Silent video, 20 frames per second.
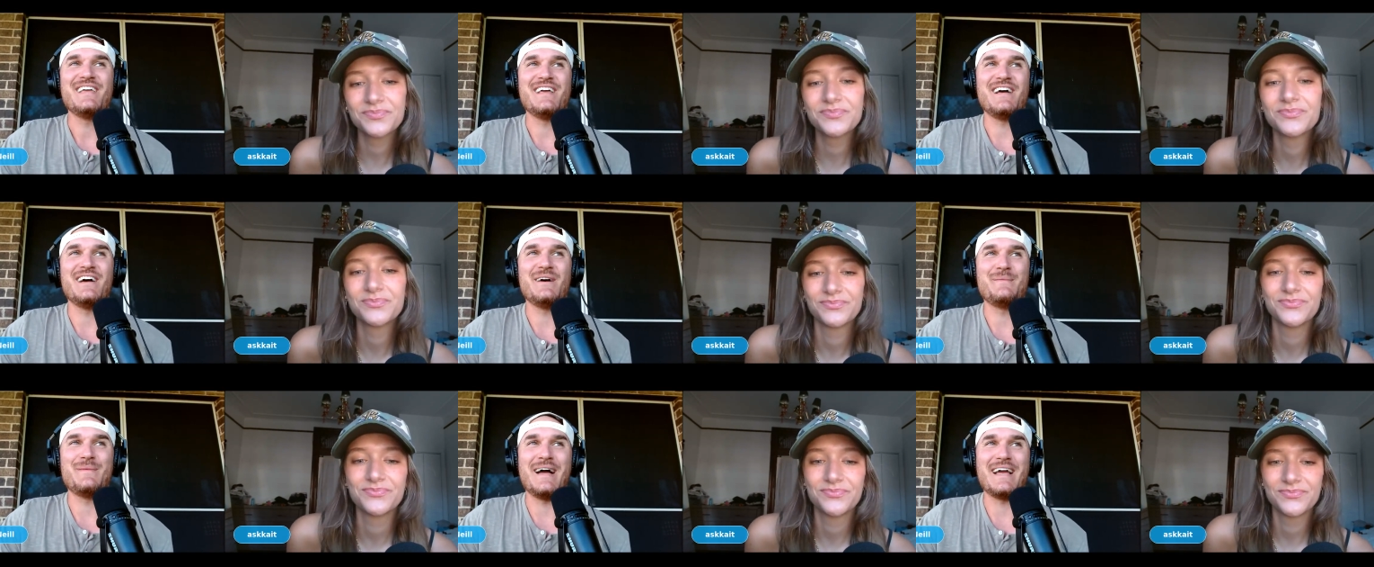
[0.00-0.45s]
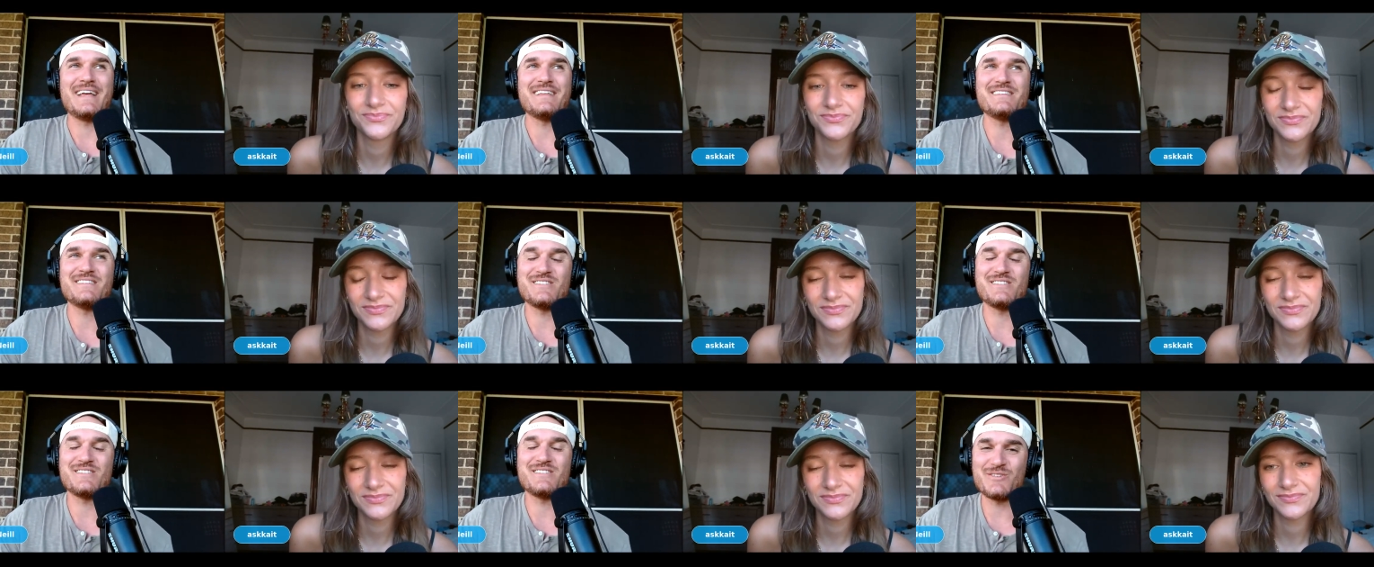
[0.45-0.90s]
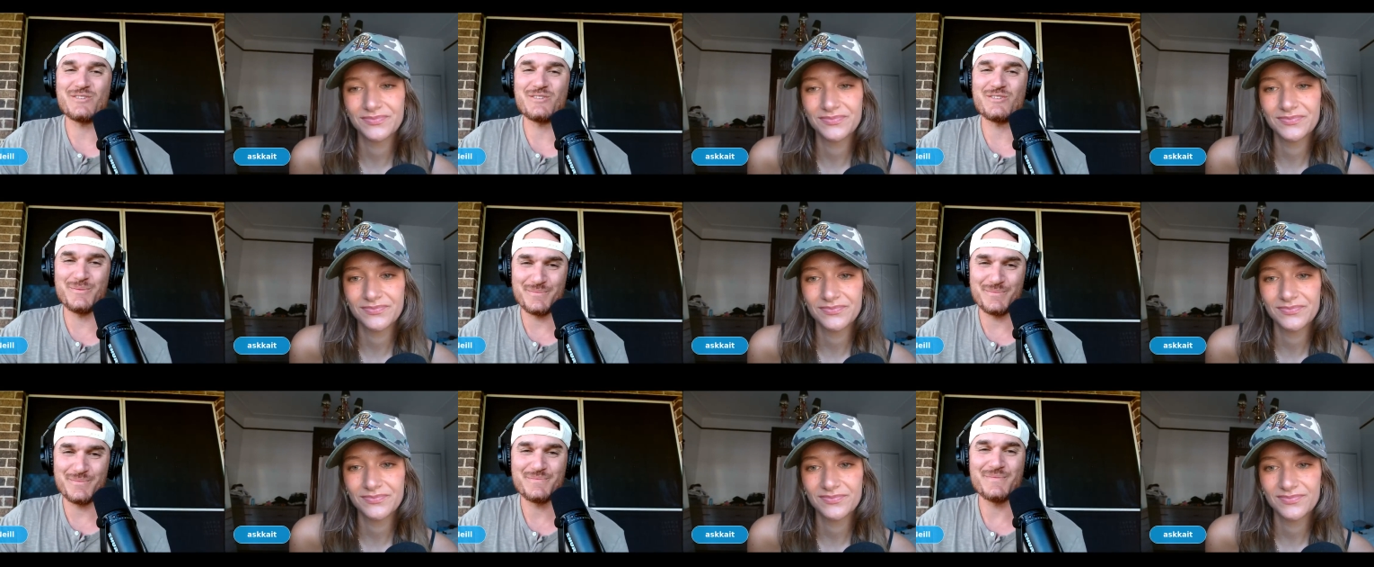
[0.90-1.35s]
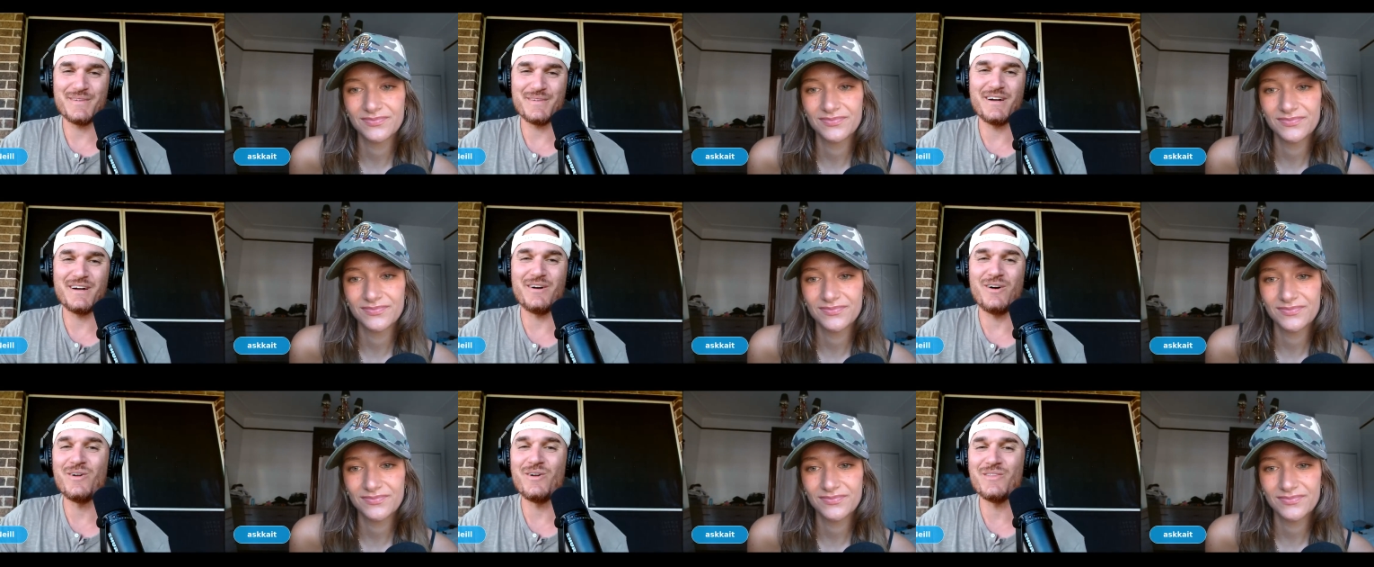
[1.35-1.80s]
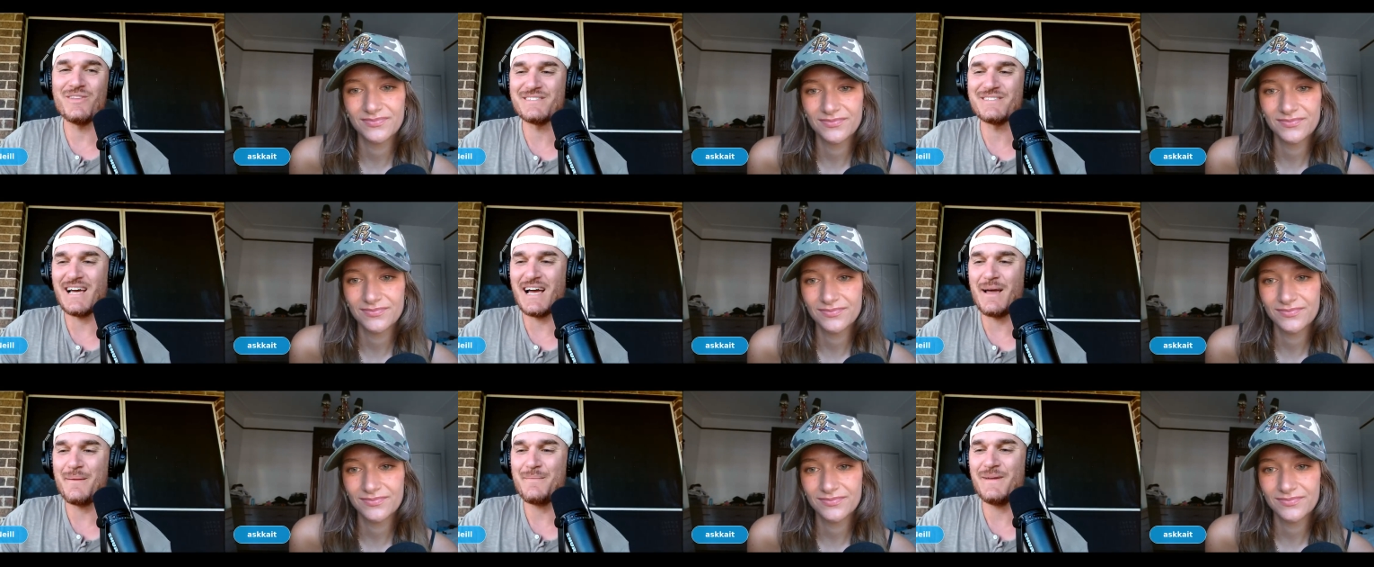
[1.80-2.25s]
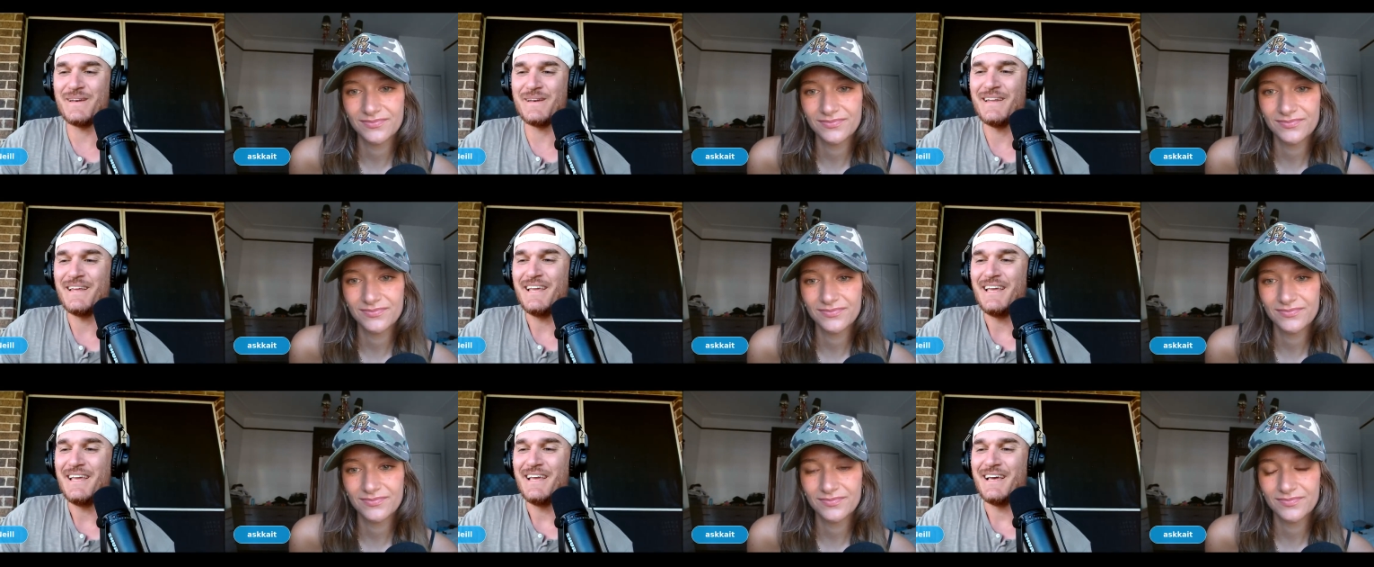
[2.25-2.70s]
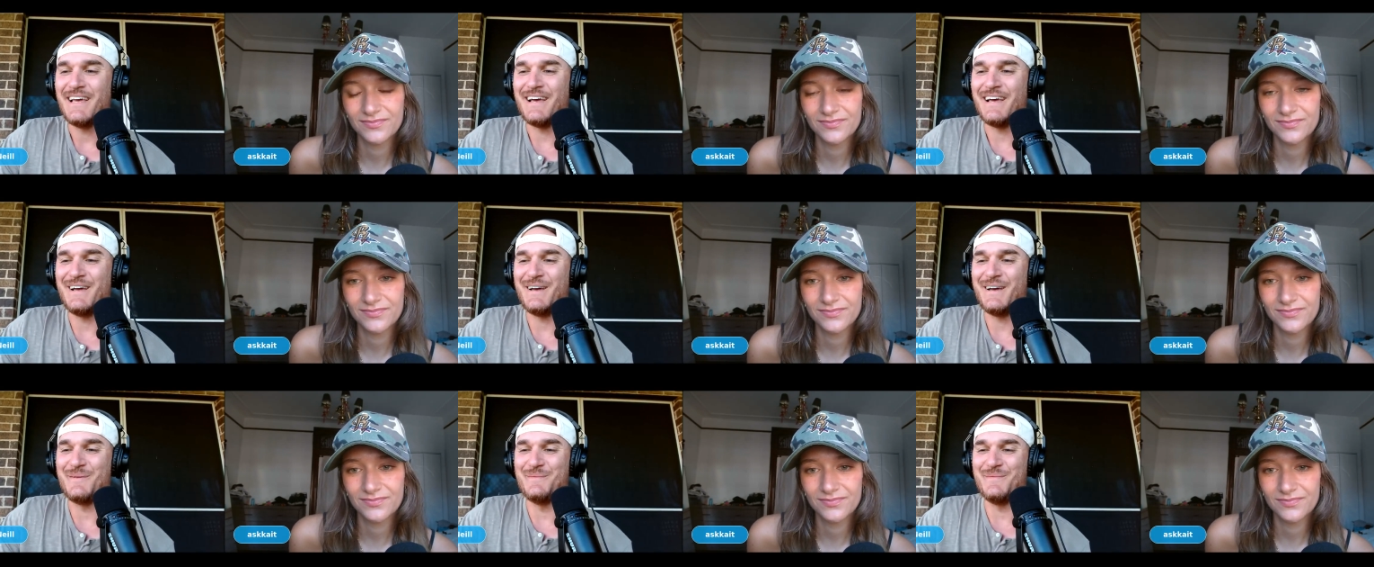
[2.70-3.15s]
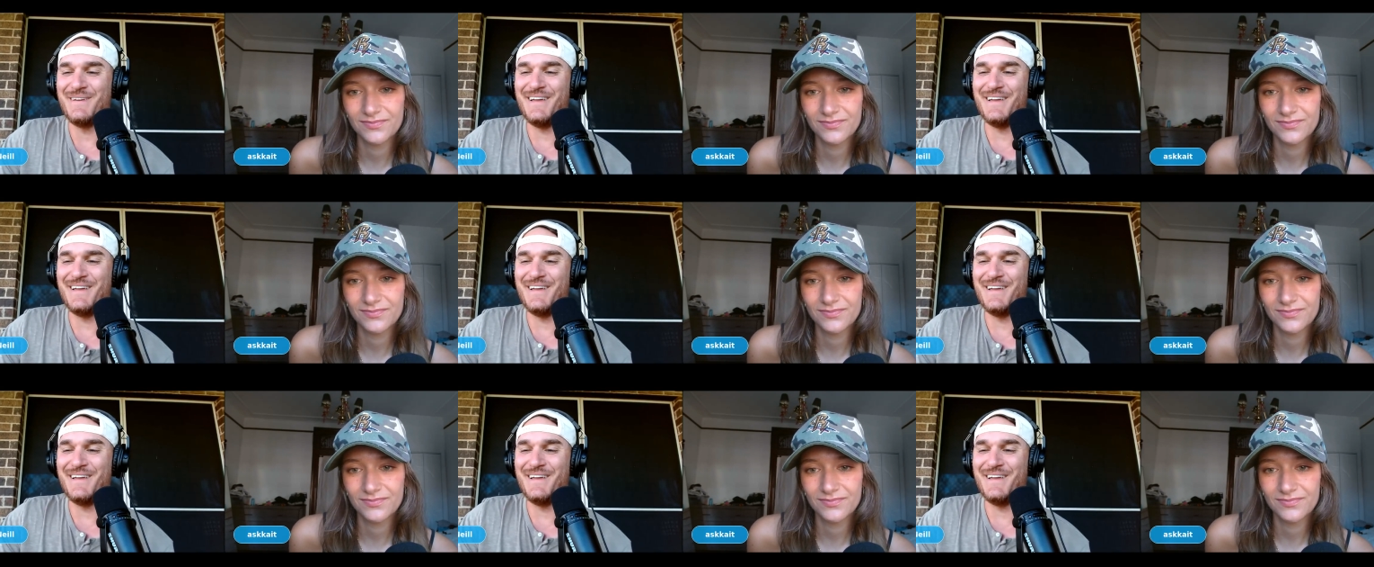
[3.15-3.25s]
Speaker 1: um, I get to talk to him all the time, and um,